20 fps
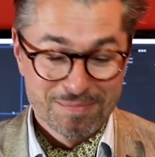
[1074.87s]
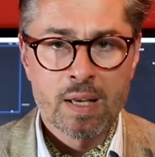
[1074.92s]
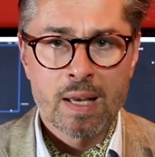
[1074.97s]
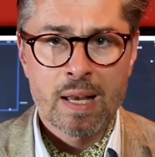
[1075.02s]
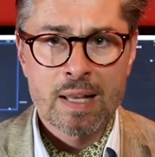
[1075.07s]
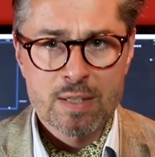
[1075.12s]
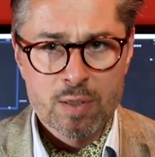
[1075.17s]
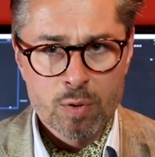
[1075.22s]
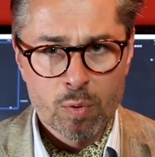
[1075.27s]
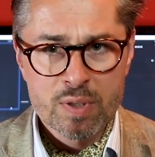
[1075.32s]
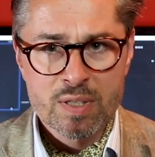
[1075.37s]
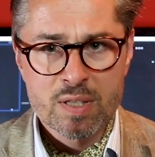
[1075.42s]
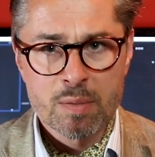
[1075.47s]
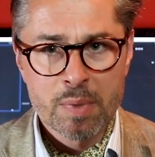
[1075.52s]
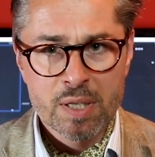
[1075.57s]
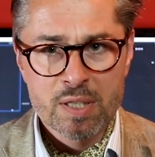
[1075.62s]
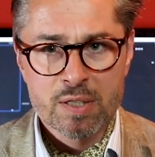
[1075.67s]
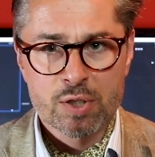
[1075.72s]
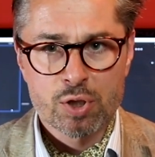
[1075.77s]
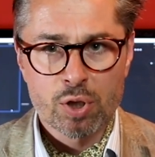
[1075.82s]
And so it's a
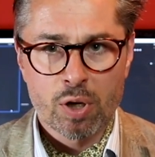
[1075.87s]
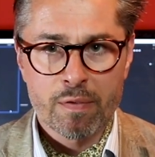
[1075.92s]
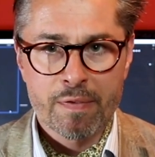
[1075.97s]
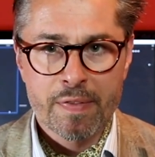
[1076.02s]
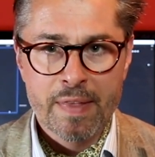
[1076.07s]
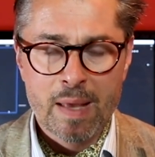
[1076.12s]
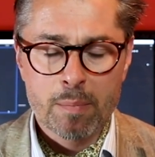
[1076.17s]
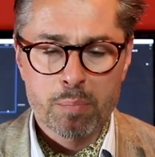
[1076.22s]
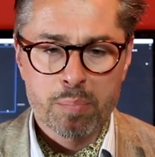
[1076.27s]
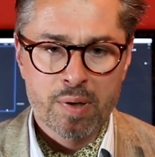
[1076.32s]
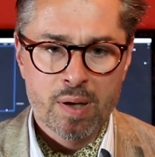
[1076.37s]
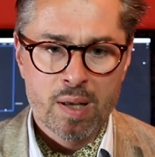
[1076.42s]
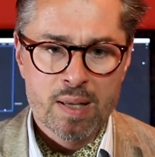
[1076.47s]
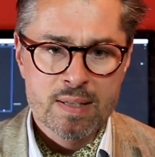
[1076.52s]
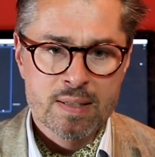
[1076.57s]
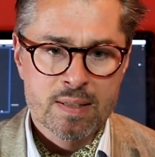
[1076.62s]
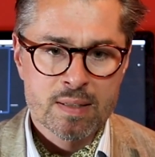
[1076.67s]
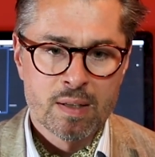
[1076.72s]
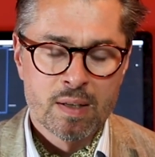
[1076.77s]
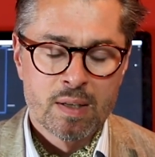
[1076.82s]
mixture of that
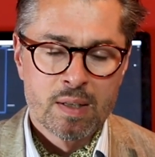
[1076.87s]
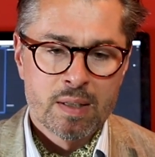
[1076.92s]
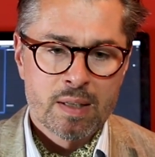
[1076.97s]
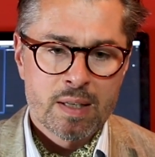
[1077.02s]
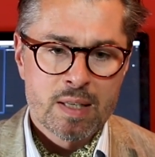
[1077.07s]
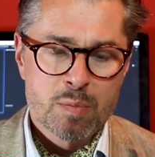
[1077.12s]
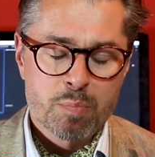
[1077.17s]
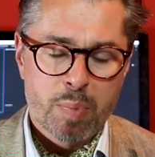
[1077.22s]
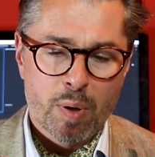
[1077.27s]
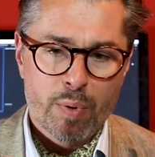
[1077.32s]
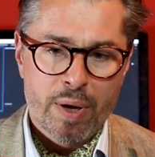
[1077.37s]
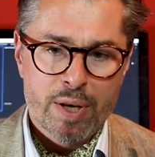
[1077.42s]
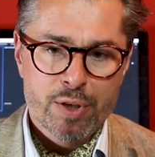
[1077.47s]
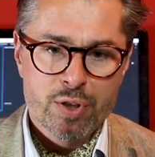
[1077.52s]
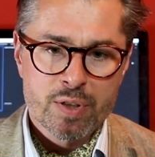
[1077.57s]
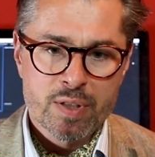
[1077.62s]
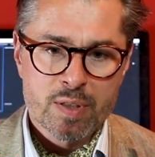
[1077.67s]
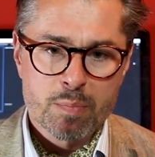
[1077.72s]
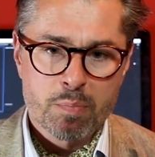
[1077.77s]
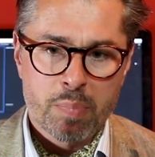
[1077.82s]
plus
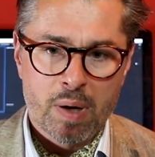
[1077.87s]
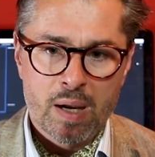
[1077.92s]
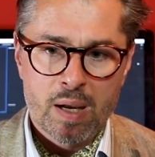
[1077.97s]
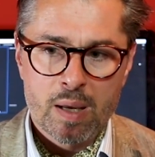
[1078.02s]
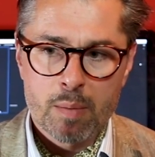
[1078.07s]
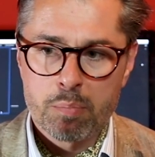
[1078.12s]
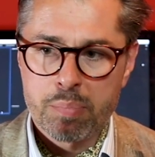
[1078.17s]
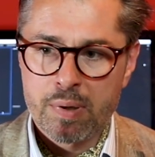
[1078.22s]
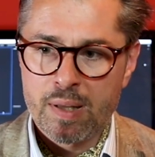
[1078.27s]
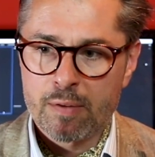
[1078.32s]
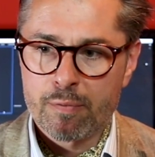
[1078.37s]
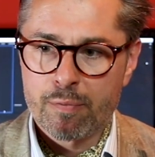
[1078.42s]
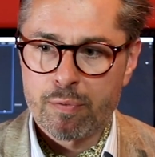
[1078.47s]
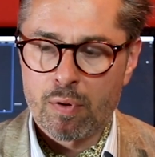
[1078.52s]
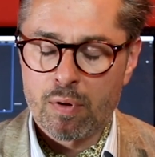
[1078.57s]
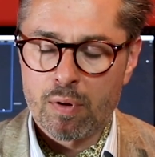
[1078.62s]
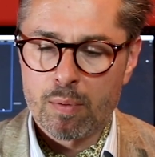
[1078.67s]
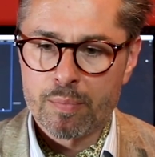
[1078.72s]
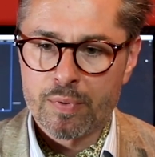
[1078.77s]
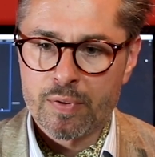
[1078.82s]
inspirations by
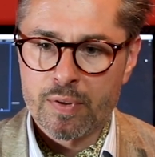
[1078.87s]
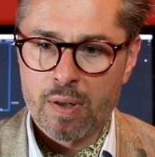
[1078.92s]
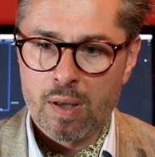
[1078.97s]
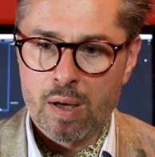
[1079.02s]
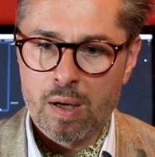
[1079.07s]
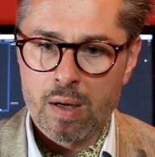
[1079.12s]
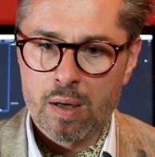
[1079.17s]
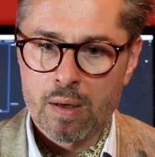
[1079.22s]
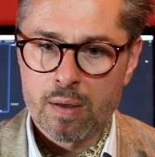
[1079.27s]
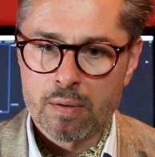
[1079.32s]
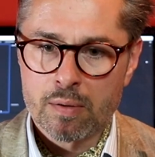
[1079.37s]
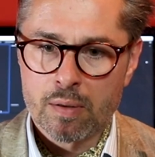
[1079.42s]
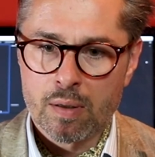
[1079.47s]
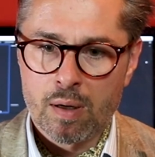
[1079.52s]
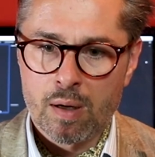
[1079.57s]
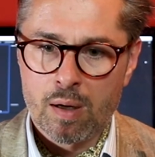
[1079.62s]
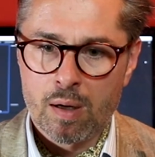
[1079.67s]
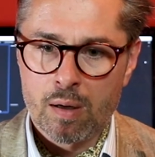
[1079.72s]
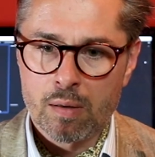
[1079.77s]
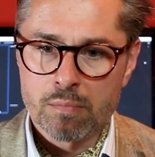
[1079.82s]
platforms like
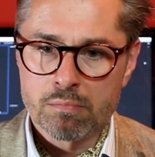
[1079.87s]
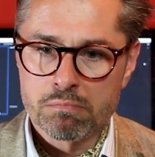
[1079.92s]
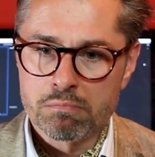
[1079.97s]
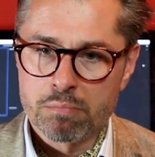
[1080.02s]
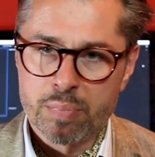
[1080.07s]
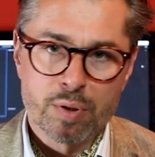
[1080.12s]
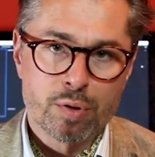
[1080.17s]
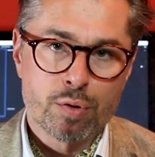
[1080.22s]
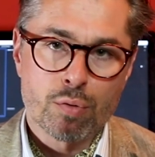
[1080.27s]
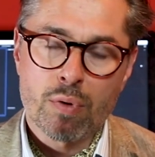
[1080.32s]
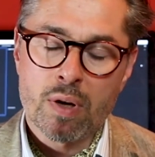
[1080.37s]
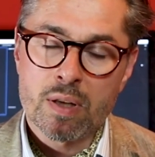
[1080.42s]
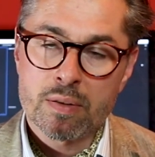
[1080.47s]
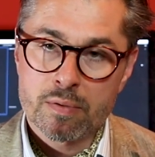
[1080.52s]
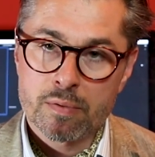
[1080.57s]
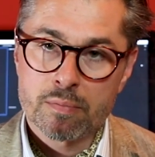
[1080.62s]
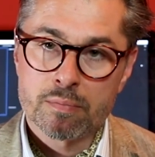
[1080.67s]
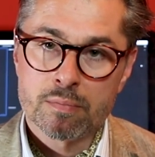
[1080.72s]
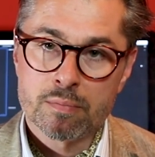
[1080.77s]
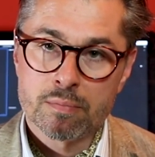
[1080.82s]
Pinterest.